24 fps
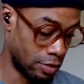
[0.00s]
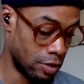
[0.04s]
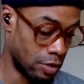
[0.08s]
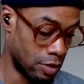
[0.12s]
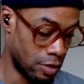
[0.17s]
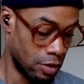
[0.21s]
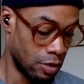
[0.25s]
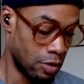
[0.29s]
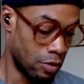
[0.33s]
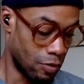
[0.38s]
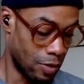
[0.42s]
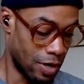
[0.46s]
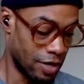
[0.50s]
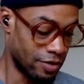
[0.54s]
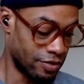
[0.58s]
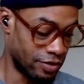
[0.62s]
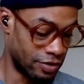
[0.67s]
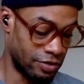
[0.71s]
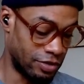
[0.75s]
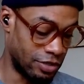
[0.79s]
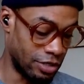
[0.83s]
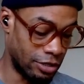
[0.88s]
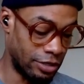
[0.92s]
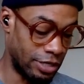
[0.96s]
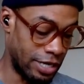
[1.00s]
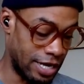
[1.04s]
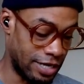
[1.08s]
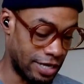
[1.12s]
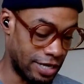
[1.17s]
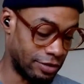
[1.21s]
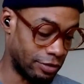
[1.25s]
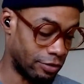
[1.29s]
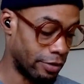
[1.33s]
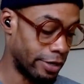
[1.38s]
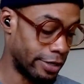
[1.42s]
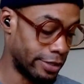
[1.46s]
Why is this dirty ass
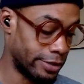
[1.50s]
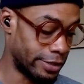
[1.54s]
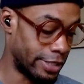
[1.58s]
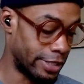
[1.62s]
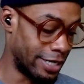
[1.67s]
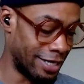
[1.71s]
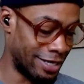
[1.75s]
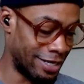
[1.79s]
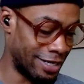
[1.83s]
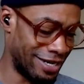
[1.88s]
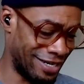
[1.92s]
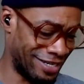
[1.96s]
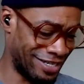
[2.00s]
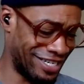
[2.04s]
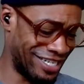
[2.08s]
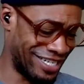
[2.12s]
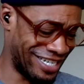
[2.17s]
Aquarius?